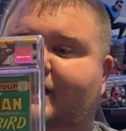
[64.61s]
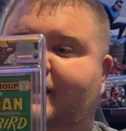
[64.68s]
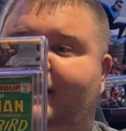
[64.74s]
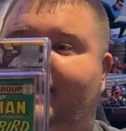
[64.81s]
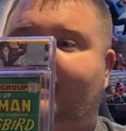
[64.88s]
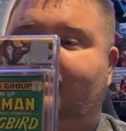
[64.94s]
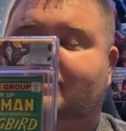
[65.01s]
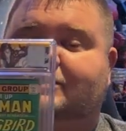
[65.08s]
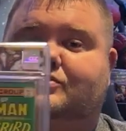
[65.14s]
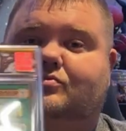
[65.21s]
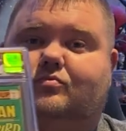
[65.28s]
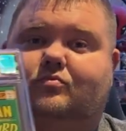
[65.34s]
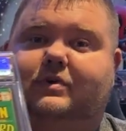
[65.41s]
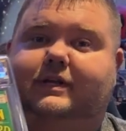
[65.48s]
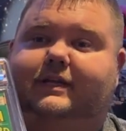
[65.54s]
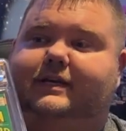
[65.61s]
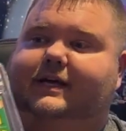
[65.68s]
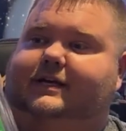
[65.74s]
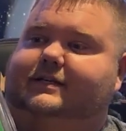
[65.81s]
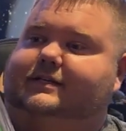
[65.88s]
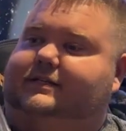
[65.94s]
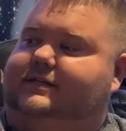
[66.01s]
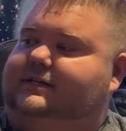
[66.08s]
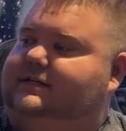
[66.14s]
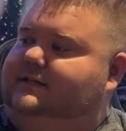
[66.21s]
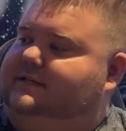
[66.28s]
It looks really nice.